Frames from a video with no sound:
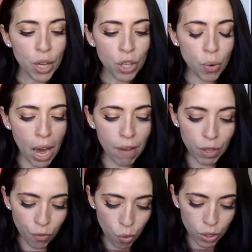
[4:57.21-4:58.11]
You have
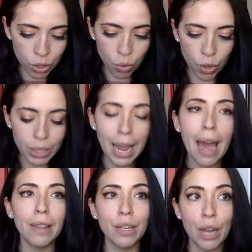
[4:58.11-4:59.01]
the Four of Swords
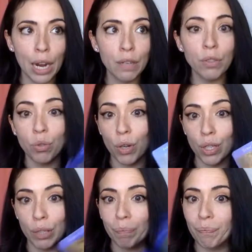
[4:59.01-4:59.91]
and the Nine of
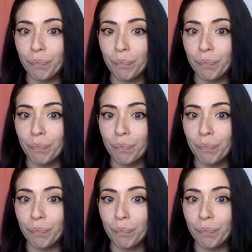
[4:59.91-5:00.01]
Swords.